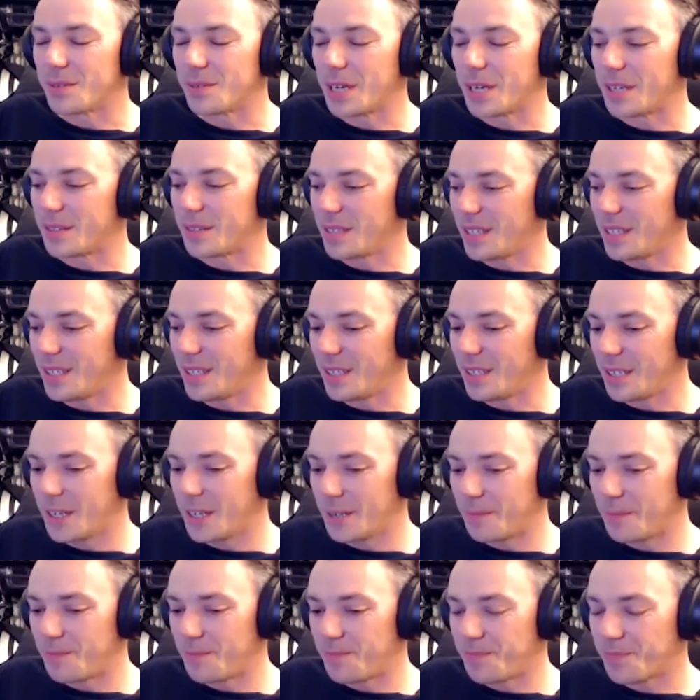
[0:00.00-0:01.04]
where the
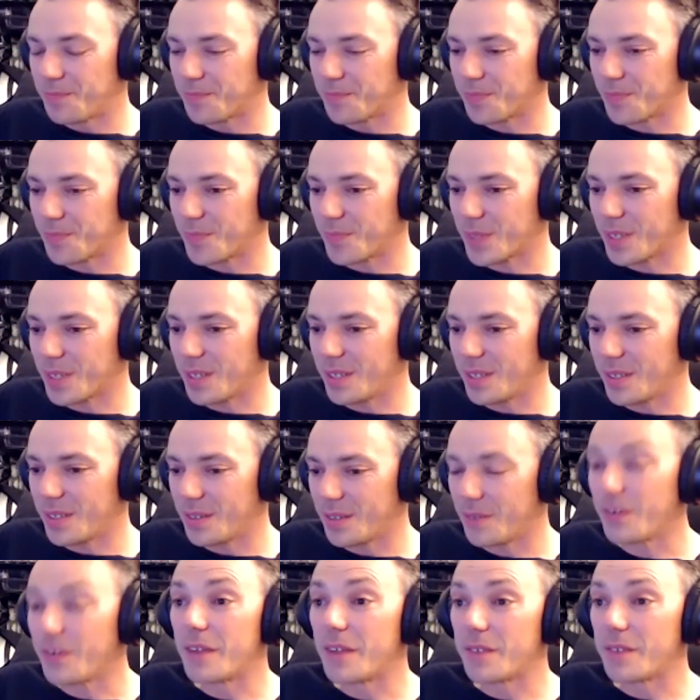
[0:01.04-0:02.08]
um,
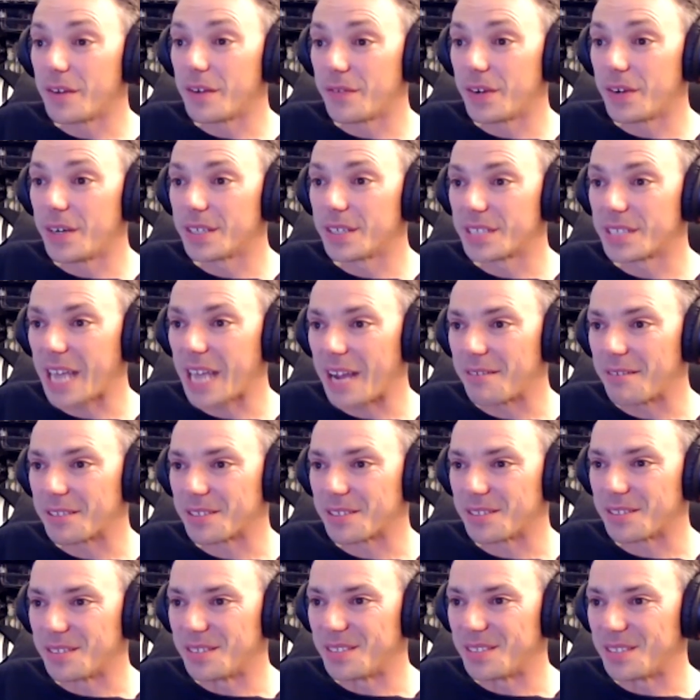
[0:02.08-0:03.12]
the 501st
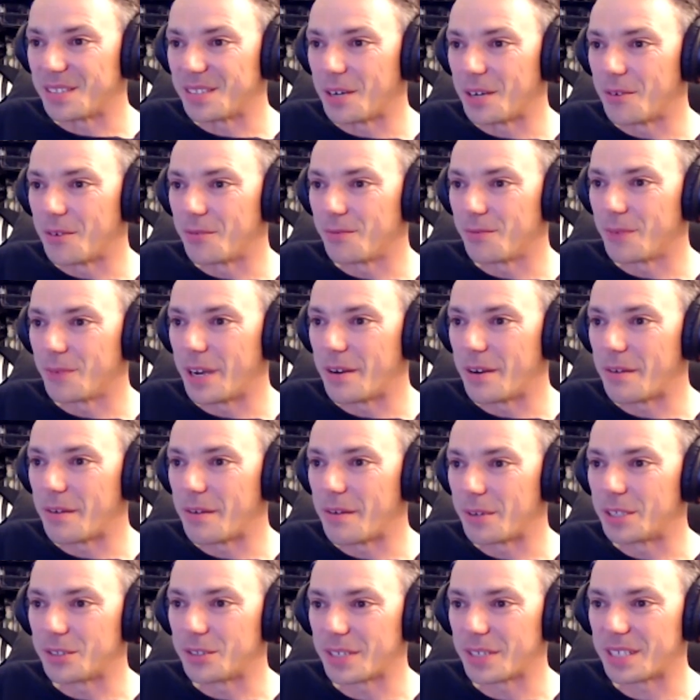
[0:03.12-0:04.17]
garrisons, you know, where
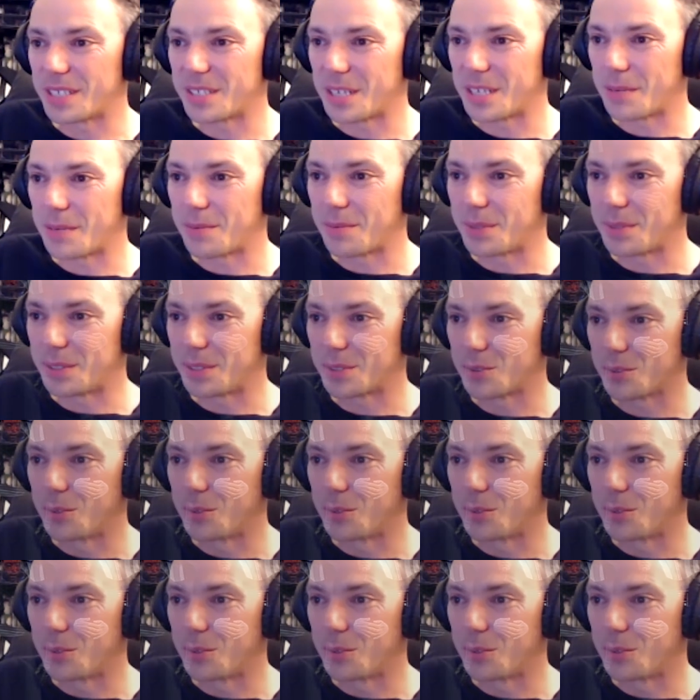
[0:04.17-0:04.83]
everyone dresses up as